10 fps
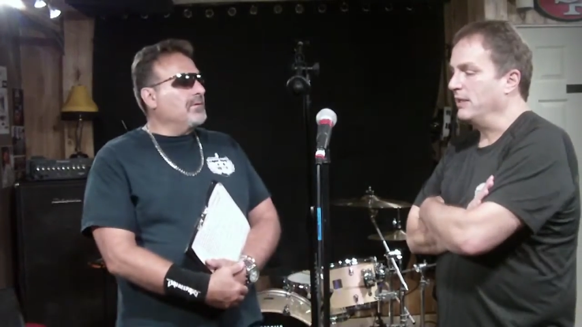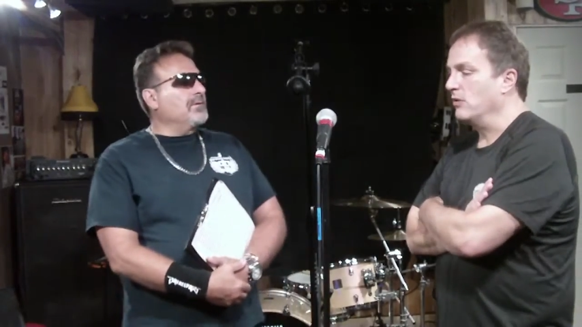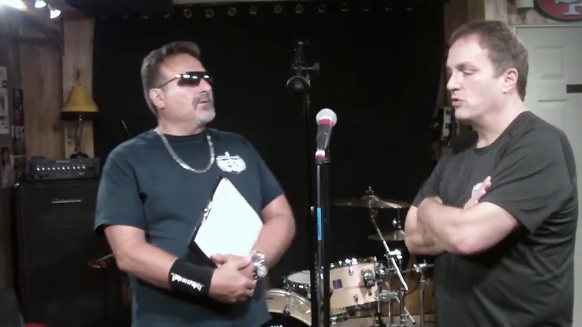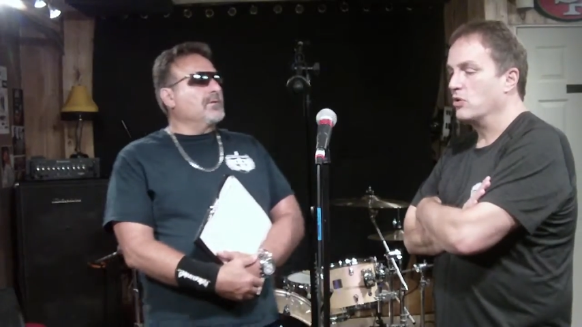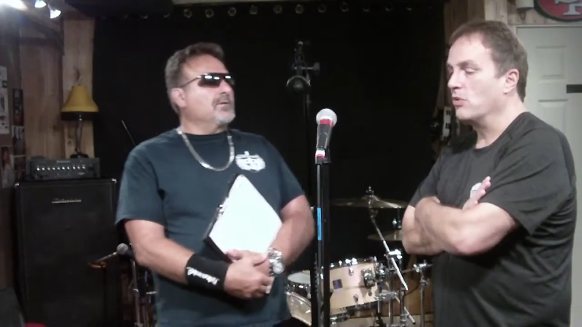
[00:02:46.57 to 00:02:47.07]
Speaker 1: you
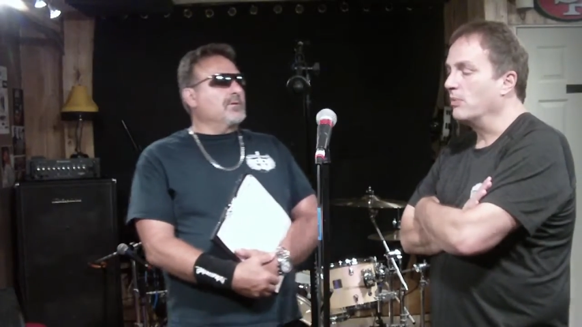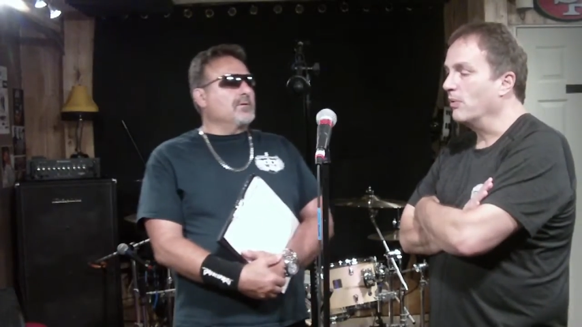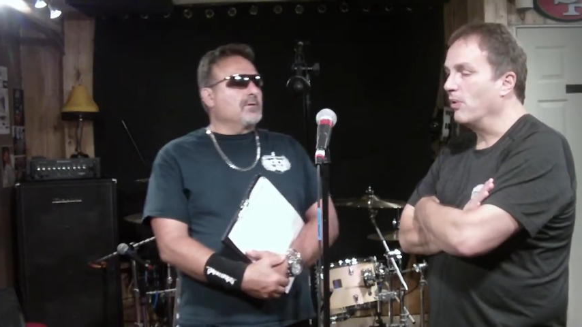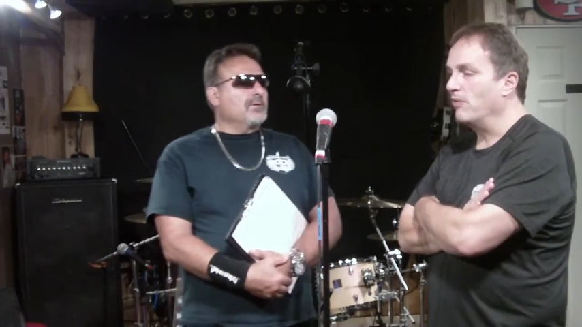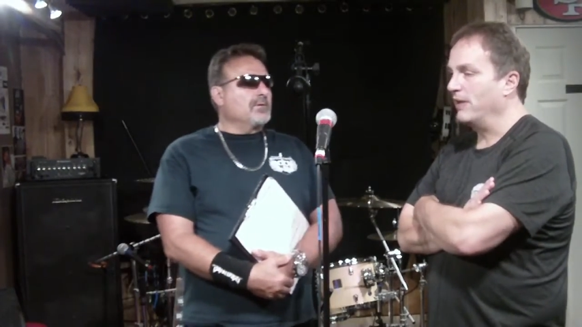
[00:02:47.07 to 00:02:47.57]
know, Joe
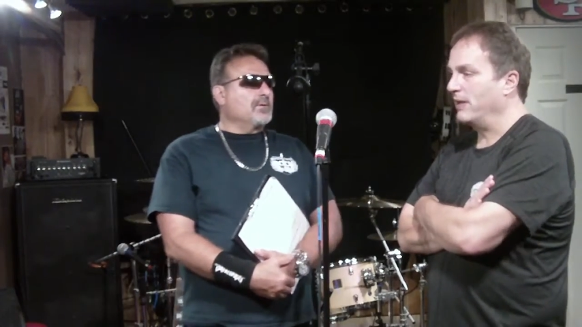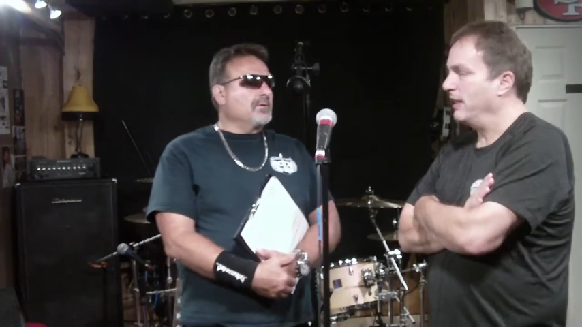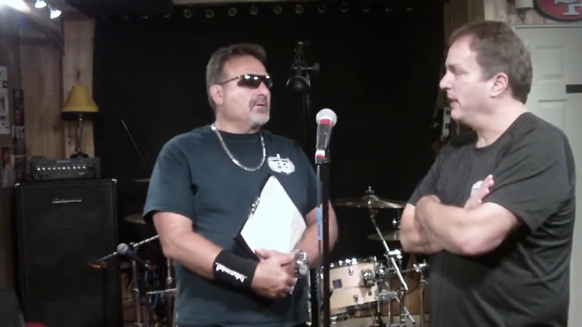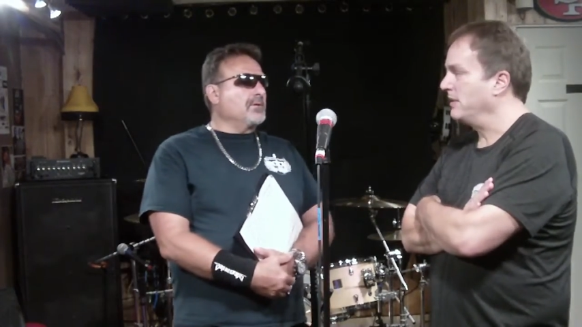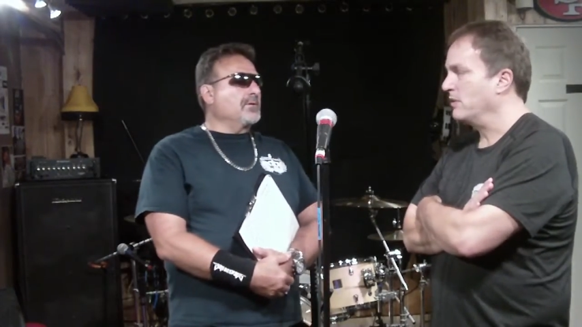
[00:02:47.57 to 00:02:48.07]
Morovic,
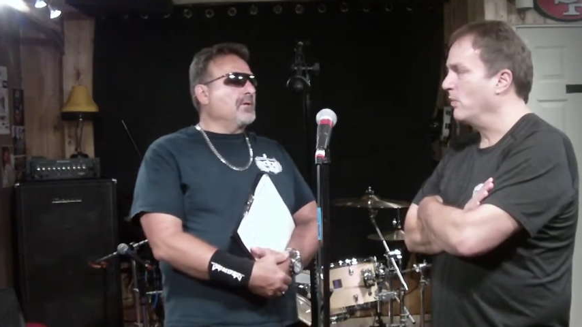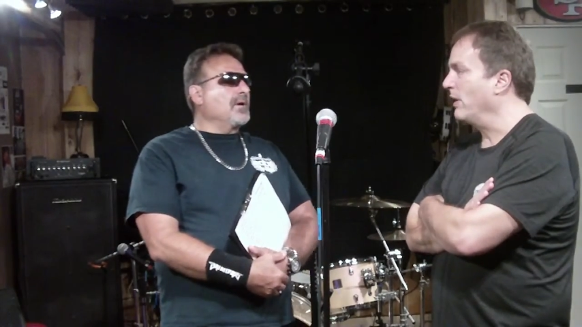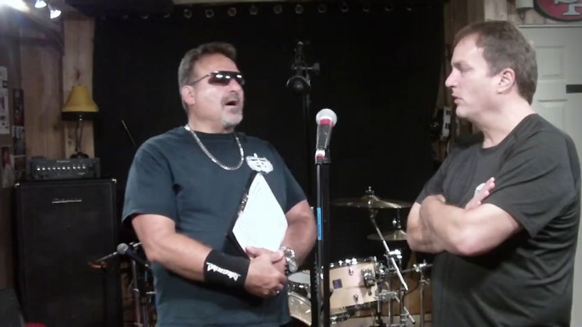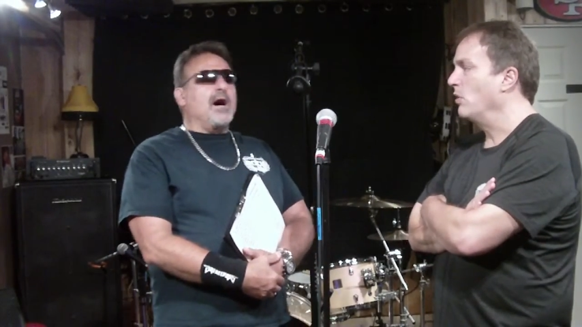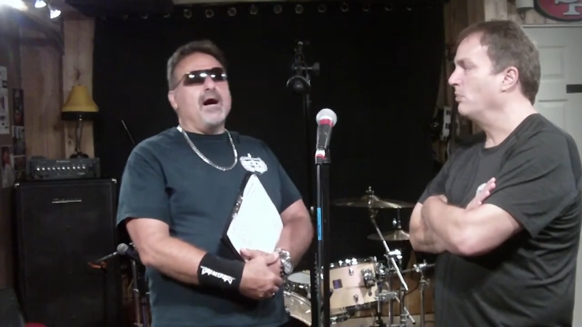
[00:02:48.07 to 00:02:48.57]
he's a
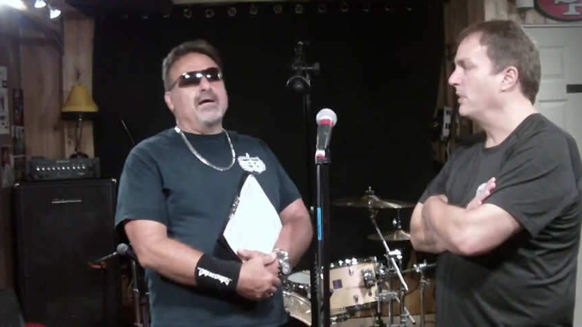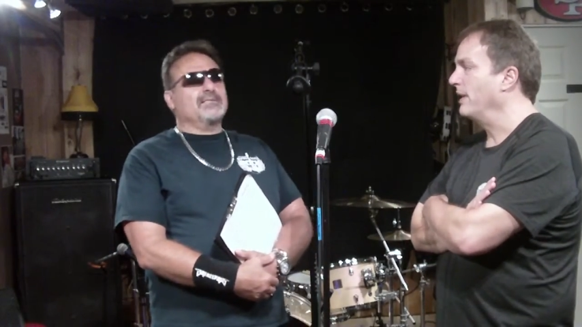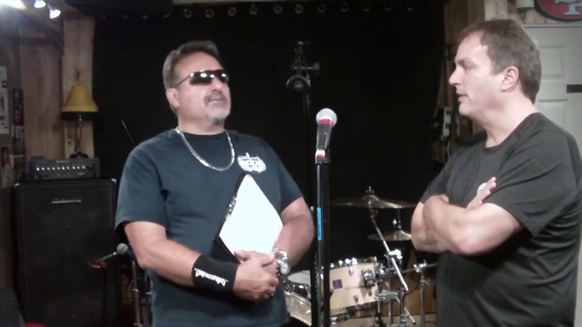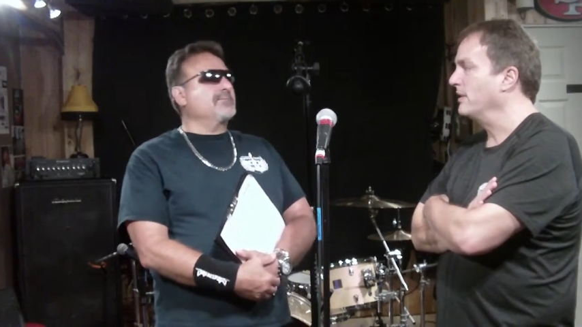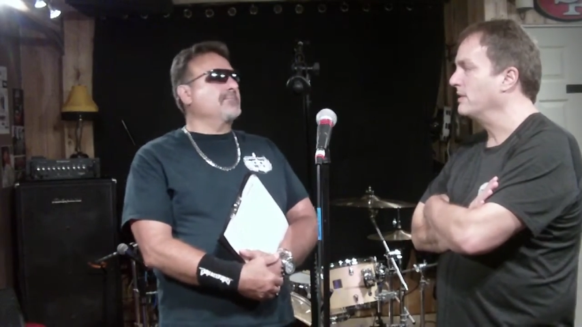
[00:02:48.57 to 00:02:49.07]
well-known awesome.
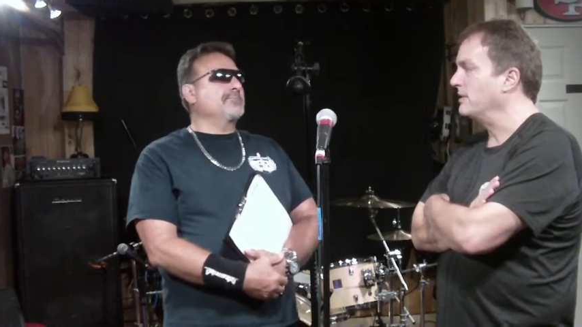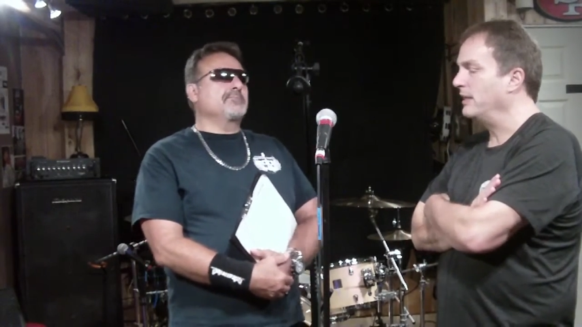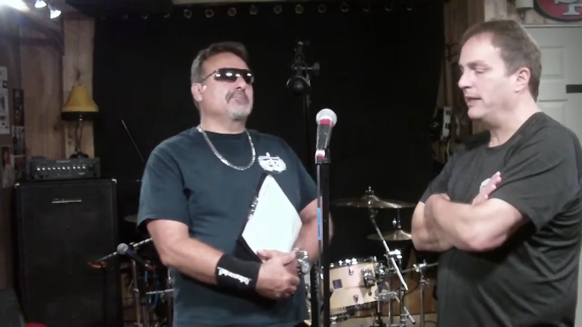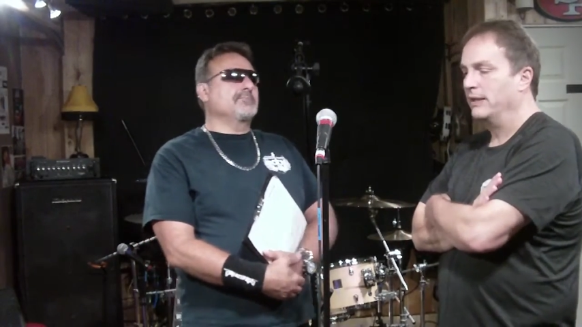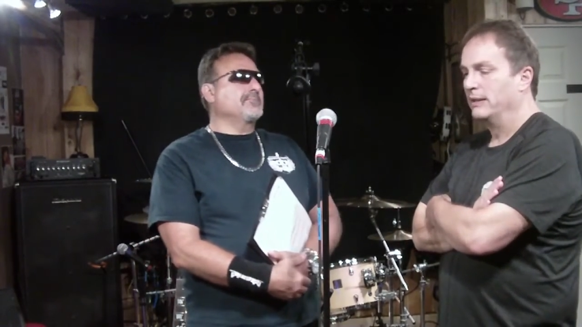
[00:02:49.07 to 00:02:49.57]
player in the
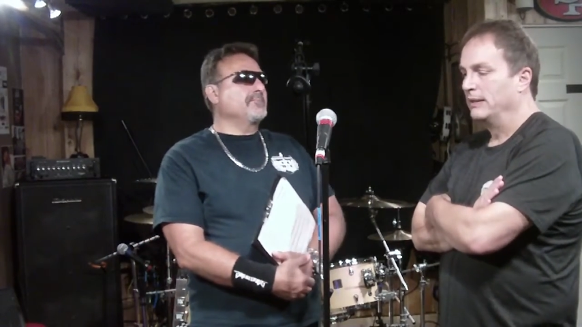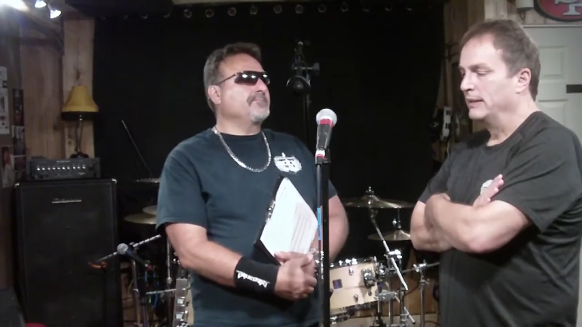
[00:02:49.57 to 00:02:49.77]
city.